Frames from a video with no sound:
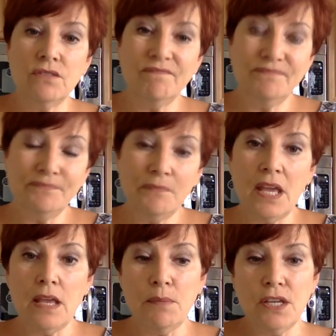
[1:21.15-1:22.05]

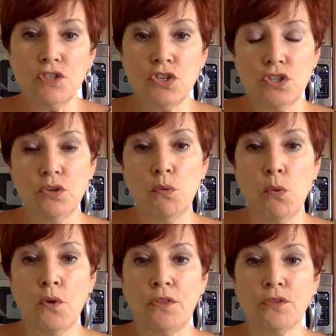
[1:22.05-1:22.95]
maybe two
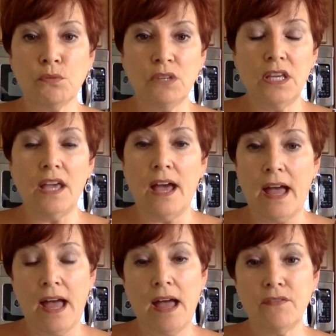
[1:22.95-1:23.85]
or three
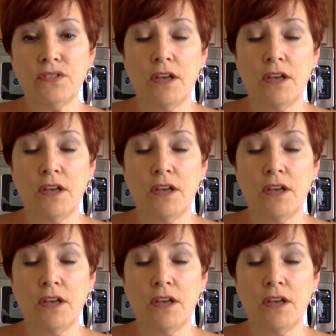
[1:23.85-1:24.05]
halves